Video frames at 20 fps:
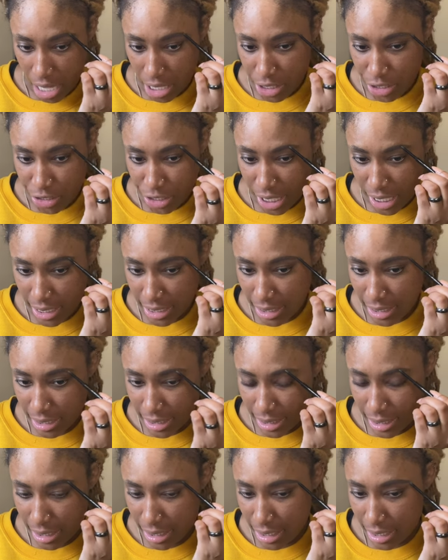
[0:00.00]

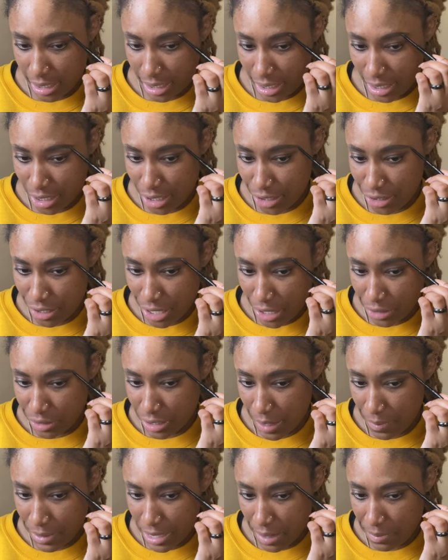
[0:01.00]
just, you know,
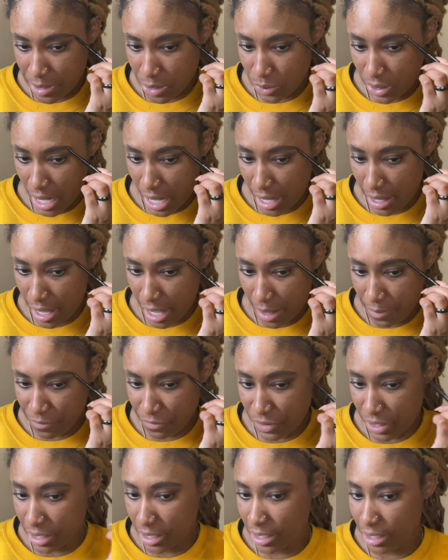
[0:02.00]
sometimes when I'm
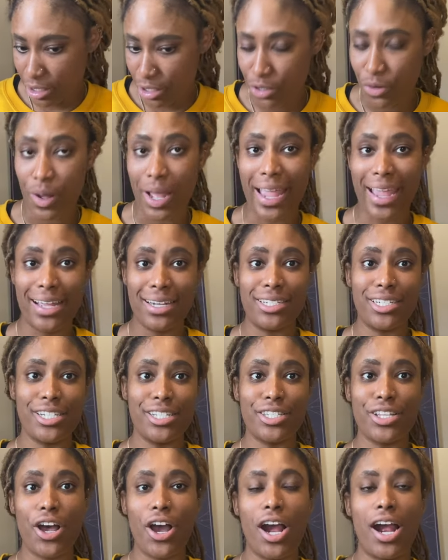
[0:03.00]
feeling a little
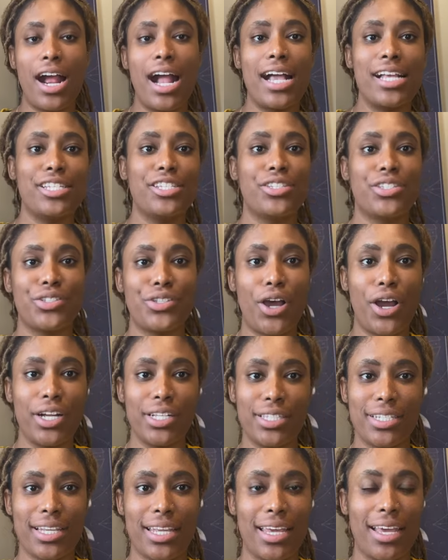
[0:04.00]
anxious or I
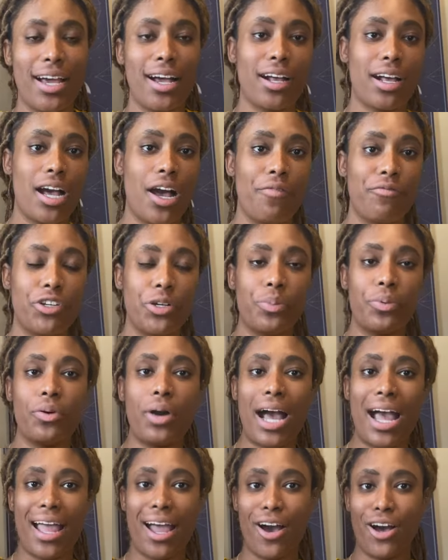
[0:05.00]
start to get uncomfortable,
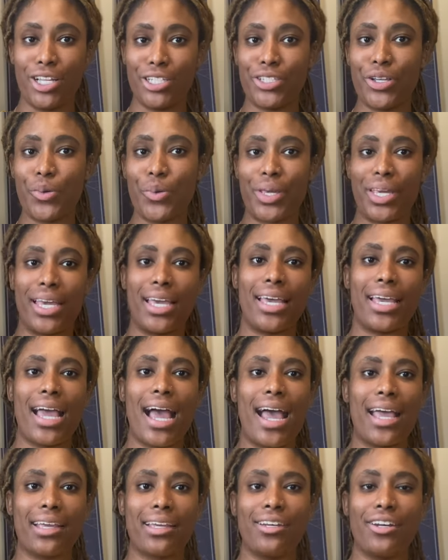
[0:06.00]
I
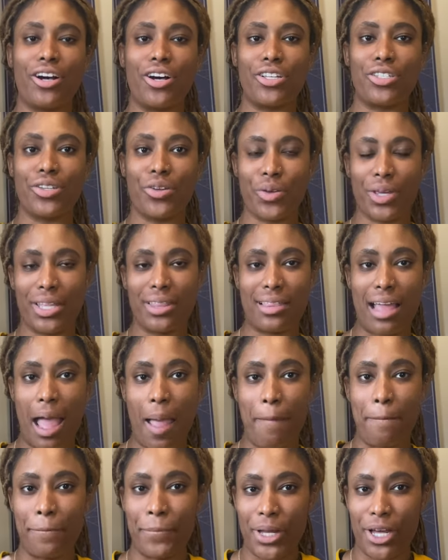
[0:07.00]
can also get
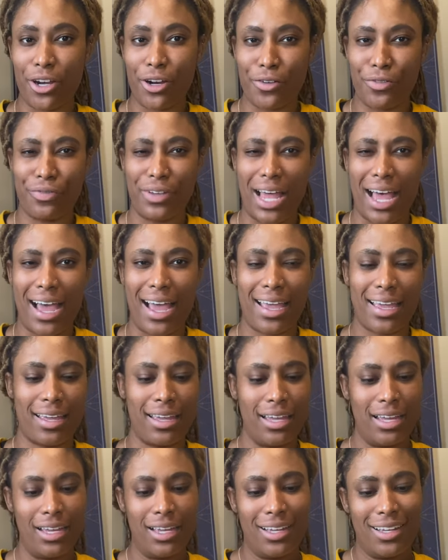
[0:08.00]
that butterfly
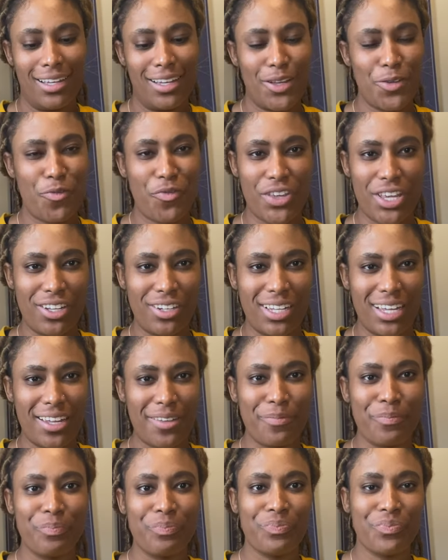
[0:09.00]

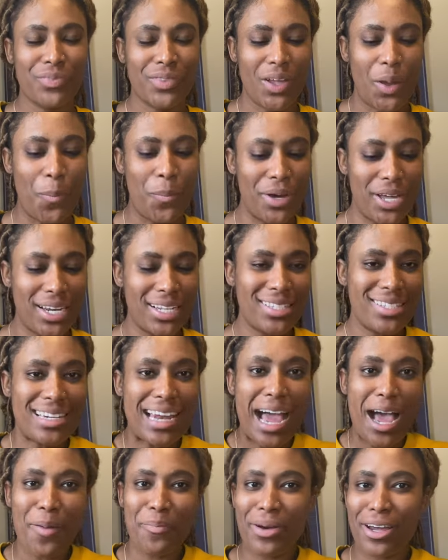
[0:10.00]
feeling. But it's
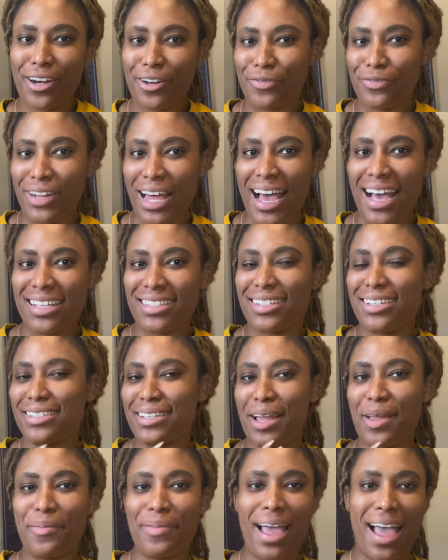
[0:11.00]
not butterflies because
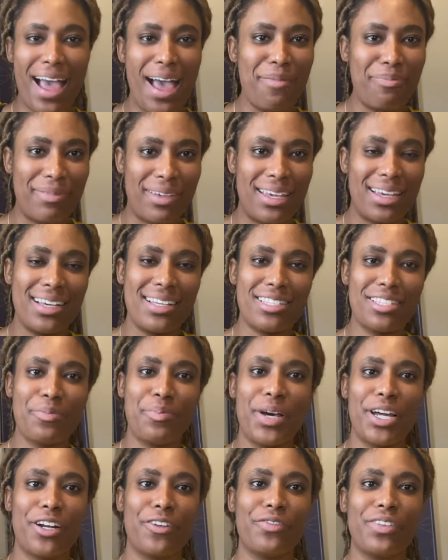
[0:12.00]
I'm happy. It's
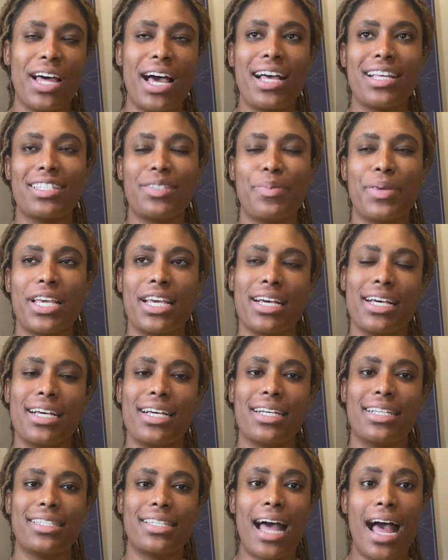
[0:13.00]
butterflies
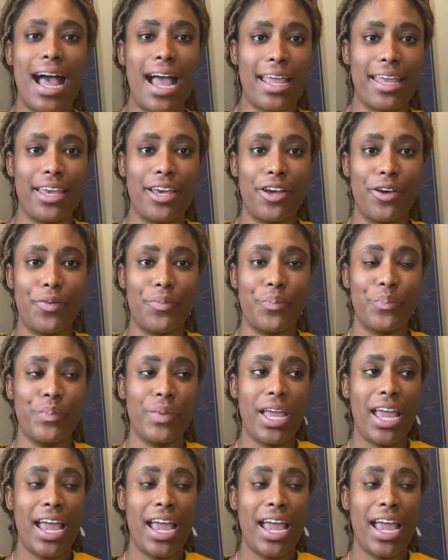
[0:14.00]
because I am